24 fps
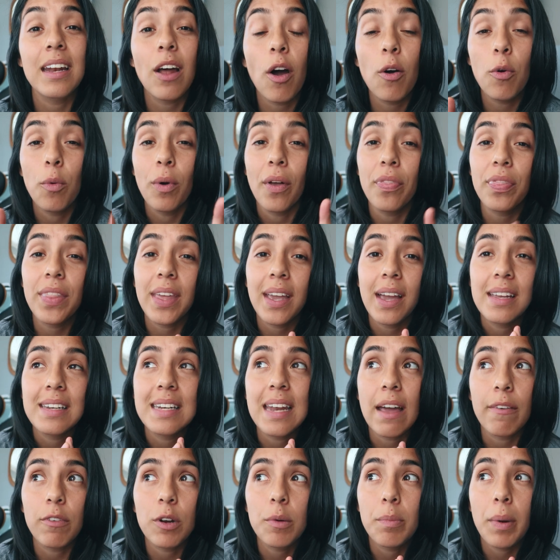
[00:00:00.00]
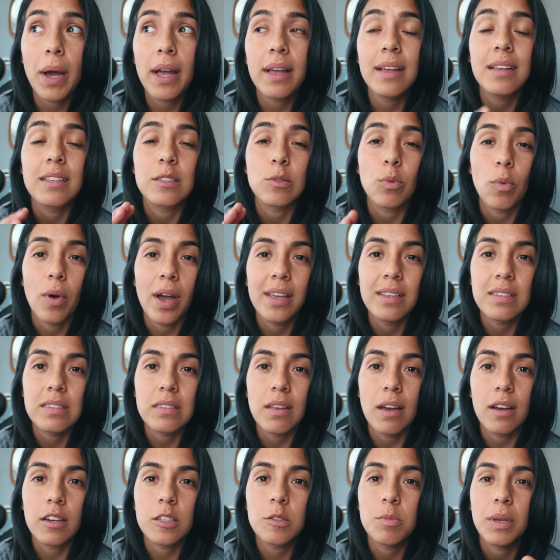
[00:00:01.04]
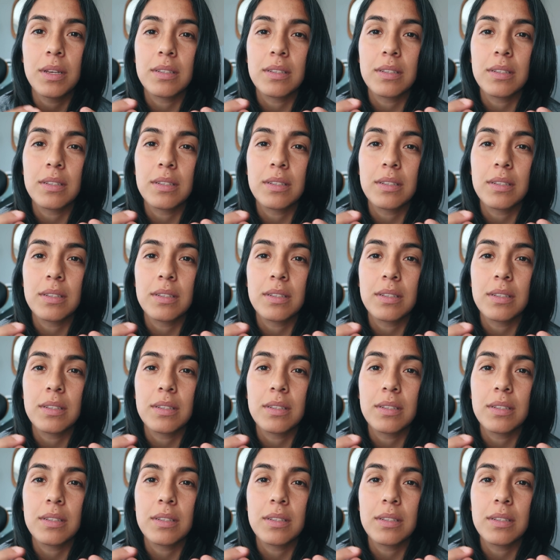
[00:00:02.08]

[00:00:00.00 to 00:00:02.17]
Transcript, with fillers: One thing I never buy is white socks